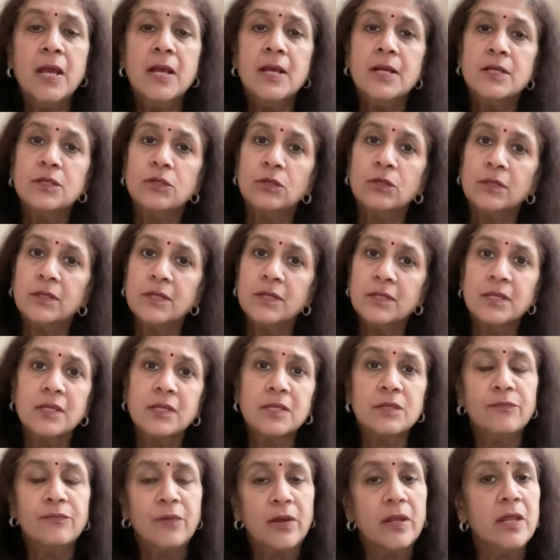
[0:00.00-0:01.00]
So this
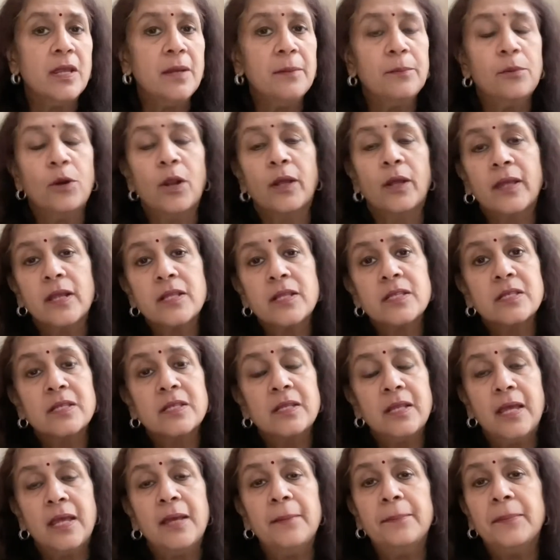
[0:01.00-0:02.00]
is very important. Again,
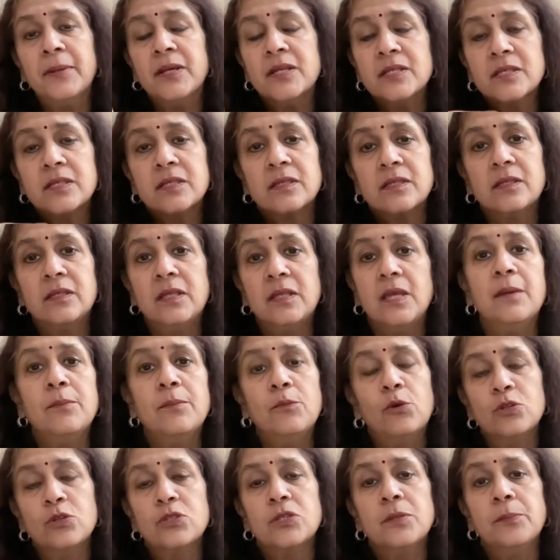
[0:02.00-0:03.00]
sleep is the
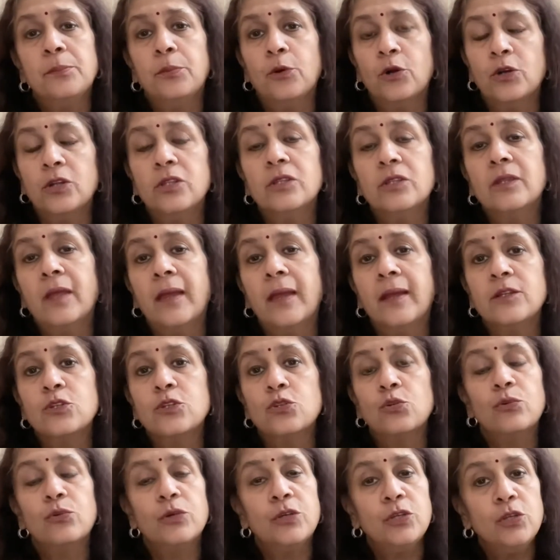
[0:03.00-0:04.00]
most important thing
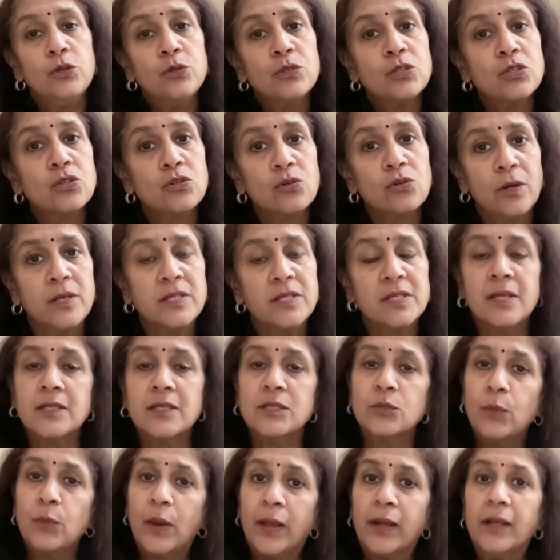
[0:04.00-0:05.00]
to reduce stress as
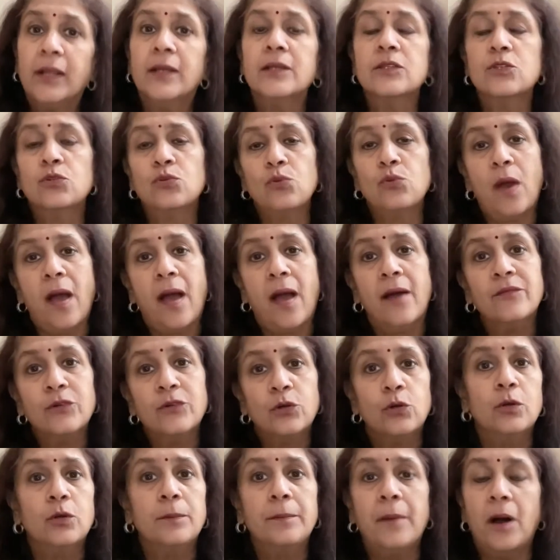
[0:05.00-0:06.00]
well as to have a
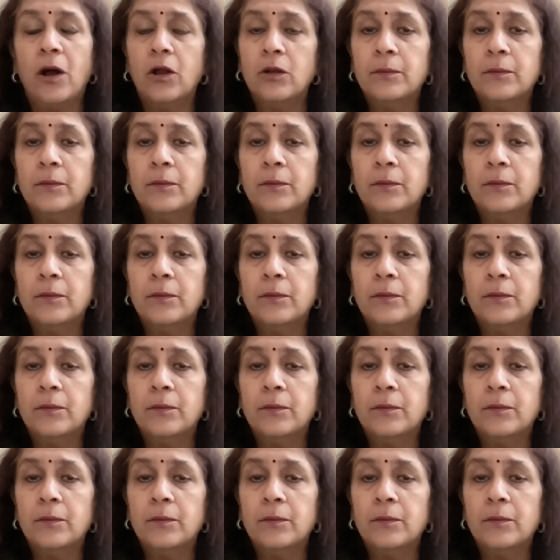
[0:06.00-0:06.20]
good bowel